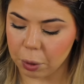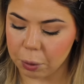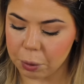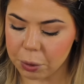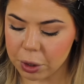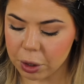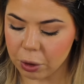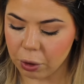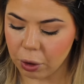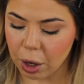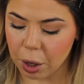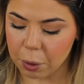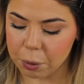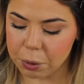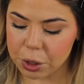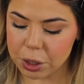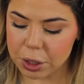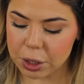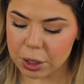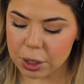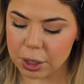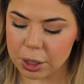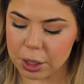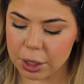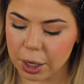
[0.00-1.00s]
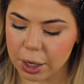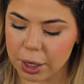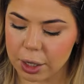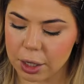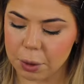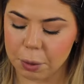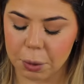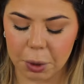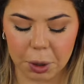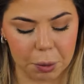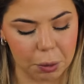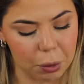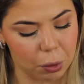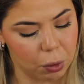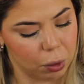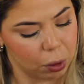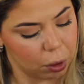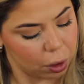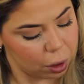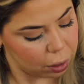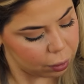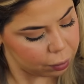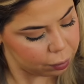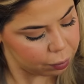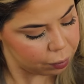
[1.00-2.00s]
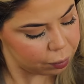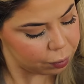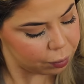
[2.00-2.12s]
I'm gonna grab just a tiny bit more